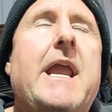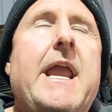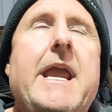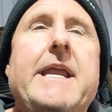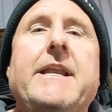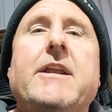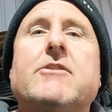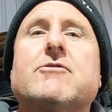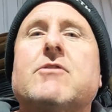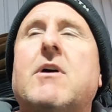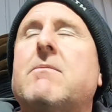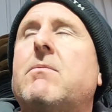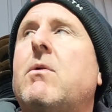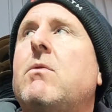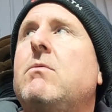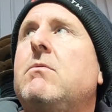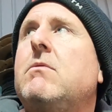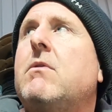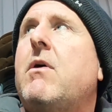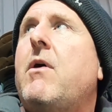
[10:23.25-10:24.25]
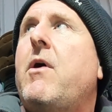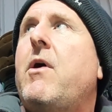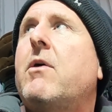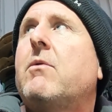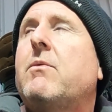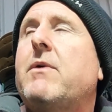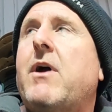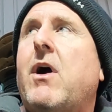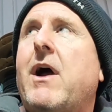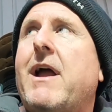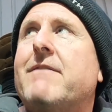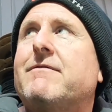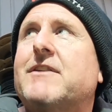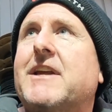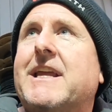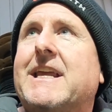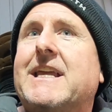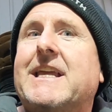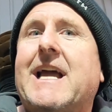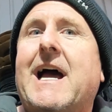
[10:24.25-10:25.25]
any trouble, where I have to
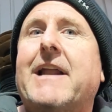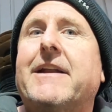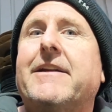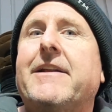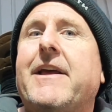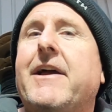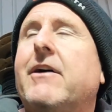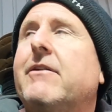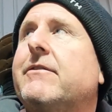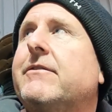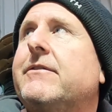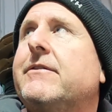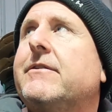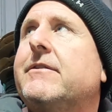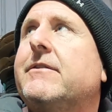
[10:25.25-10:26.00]
cut it out,